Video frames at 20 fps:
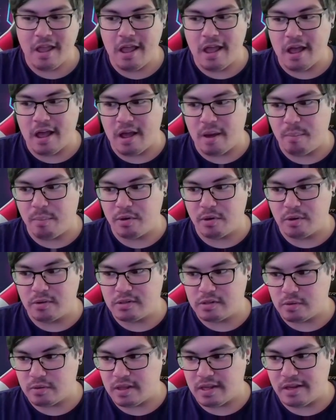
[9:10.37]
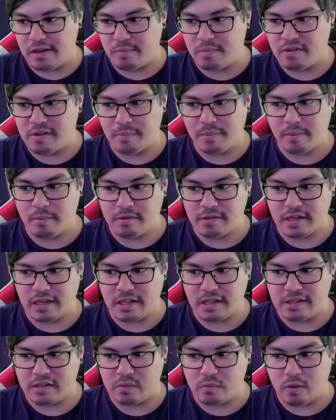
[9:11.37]
uh, but also that some people are
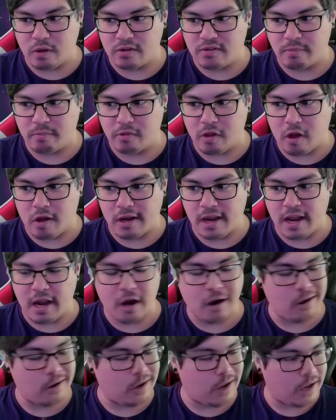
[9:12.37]
saying this as well, some long hair.